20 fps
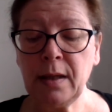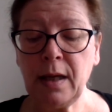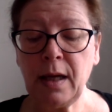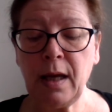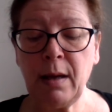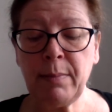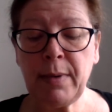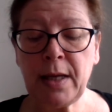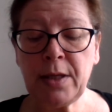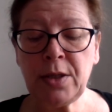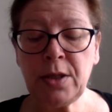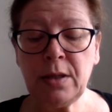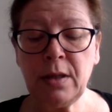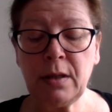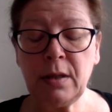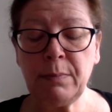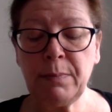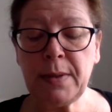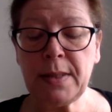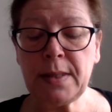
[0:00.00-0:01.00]
he imagined
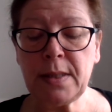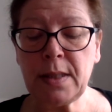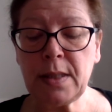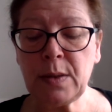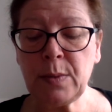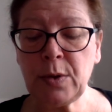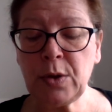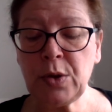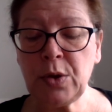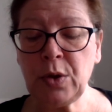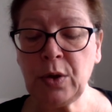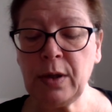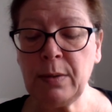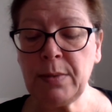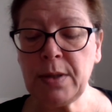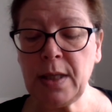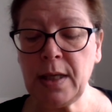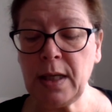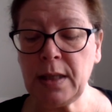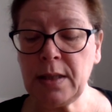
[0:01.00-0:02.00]
that the business which took him
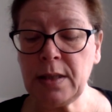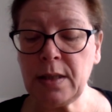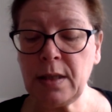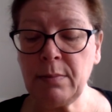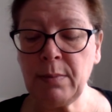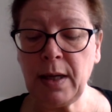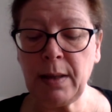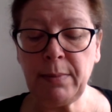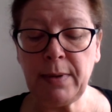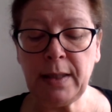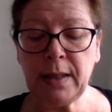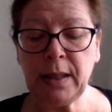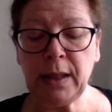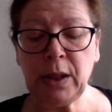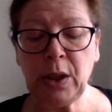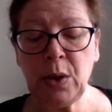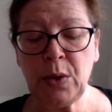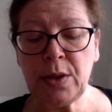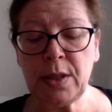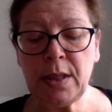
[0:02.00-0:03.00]
to London might be
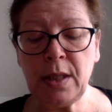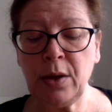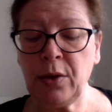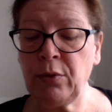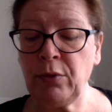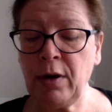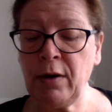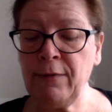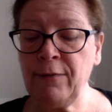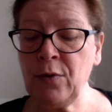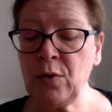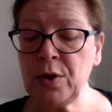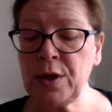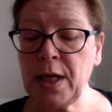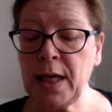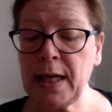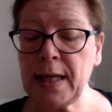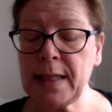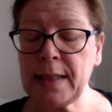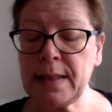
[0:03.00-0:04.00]
concluded in 3 or 4
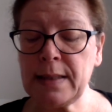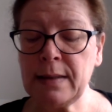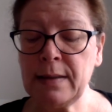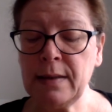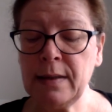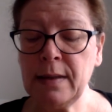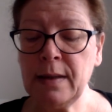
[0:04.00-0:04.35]
days,